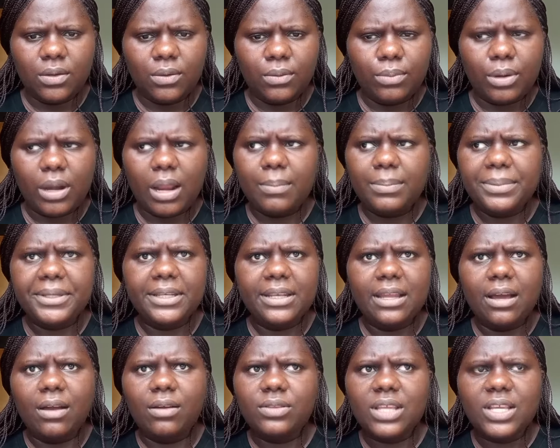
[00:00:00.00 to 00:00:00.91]
Probably
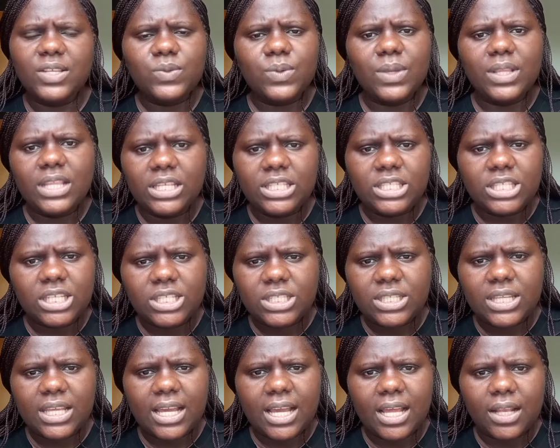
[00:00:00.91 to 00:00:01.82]
now that's when they
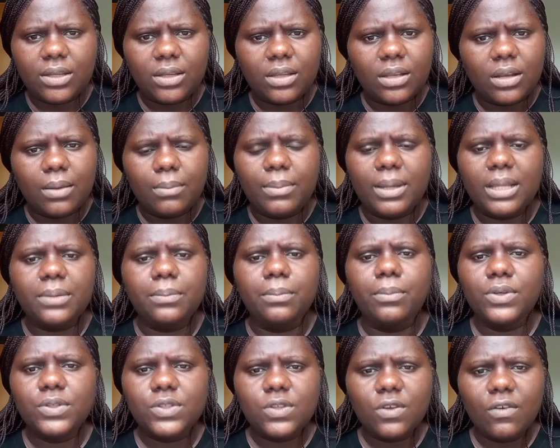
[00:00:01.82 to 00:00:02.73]
changed the curriculum, but
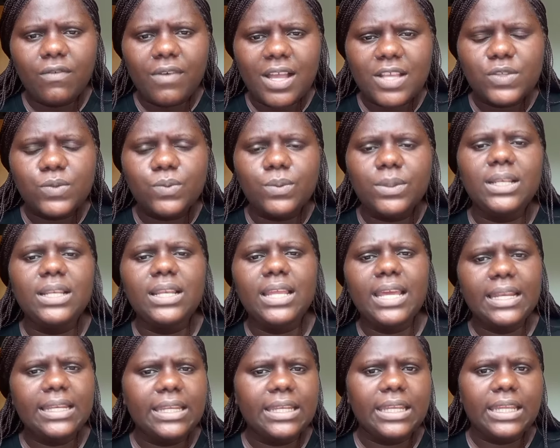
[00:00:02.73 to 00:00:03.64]
most of us, we
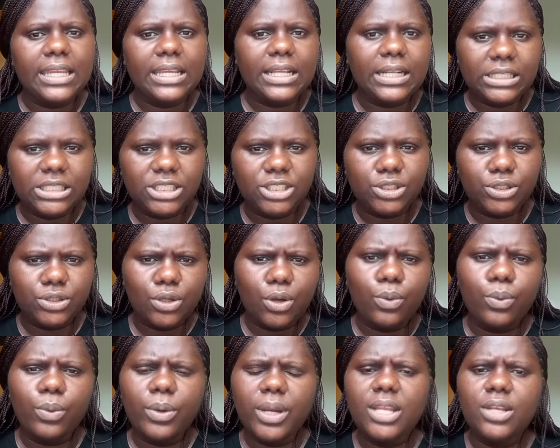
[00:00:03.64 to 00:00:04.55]
learn in English.
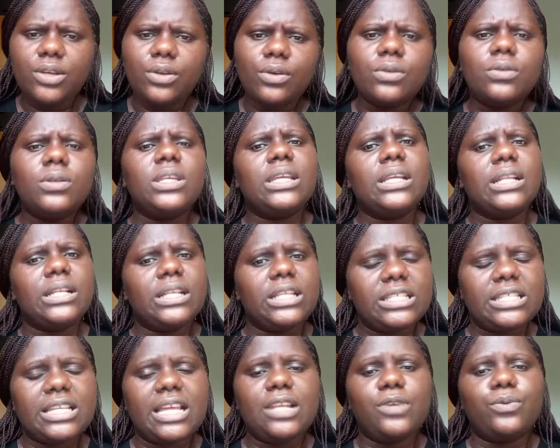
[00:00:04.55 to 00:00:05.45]
So we know
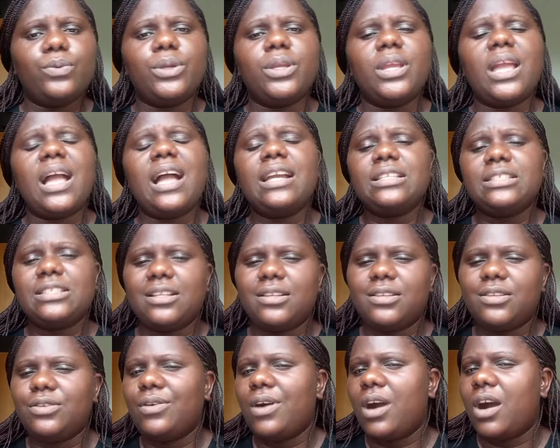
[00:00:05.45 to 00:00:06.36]
English and we
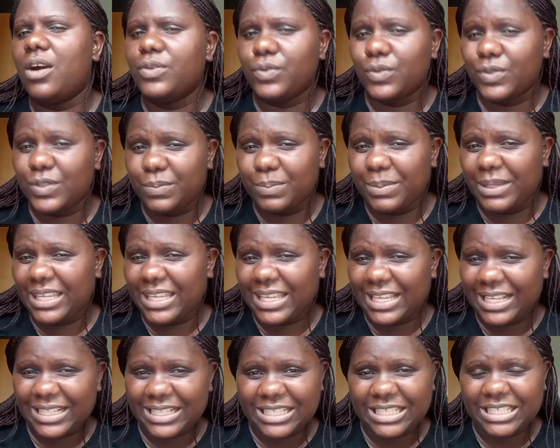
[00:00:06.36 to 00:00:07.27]
actually know how to speak
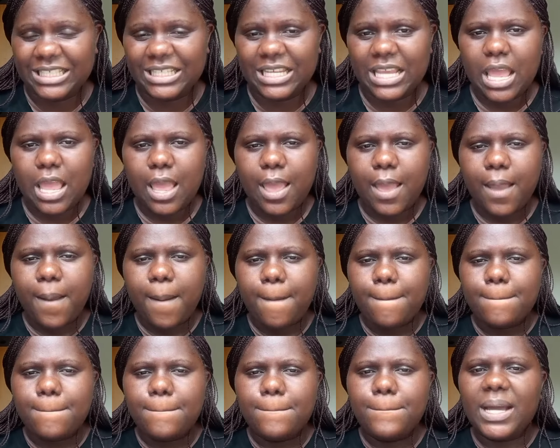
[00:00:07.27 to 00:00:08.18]
English.
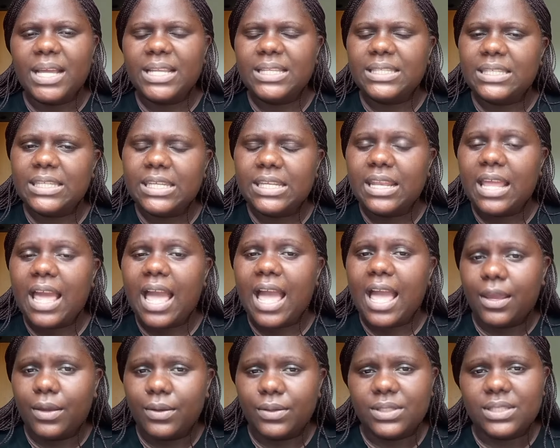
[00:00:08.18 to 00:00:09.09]
But in
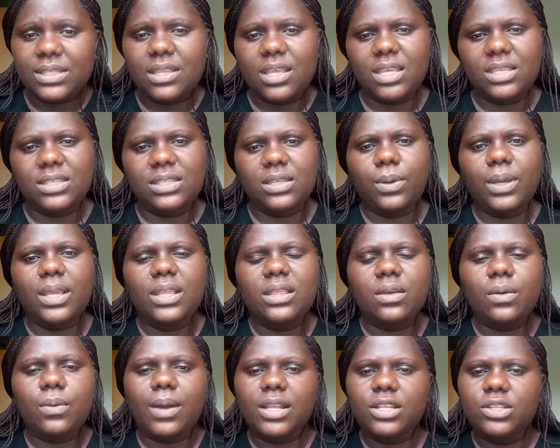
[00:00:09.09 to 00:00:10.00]
IELTS, there's the way
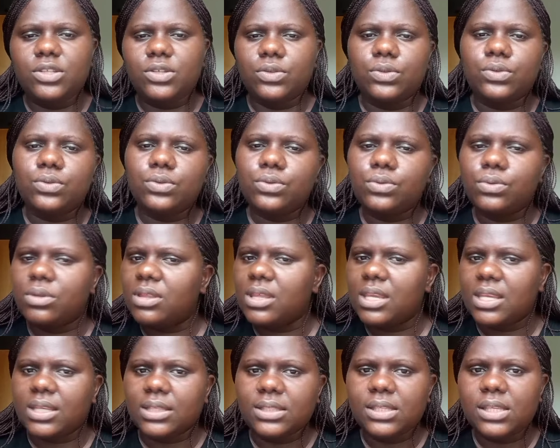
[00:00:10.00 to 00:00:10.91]
they want you to do
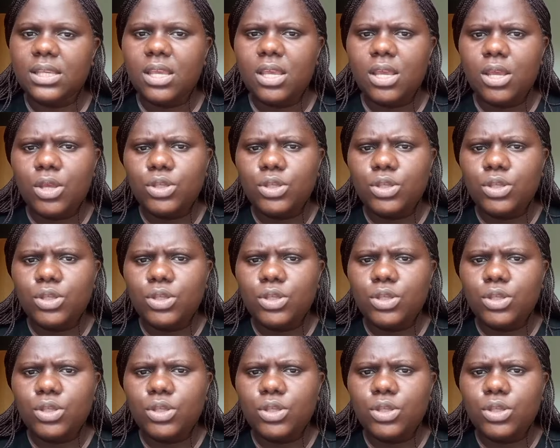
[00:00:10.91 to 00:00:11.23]
things.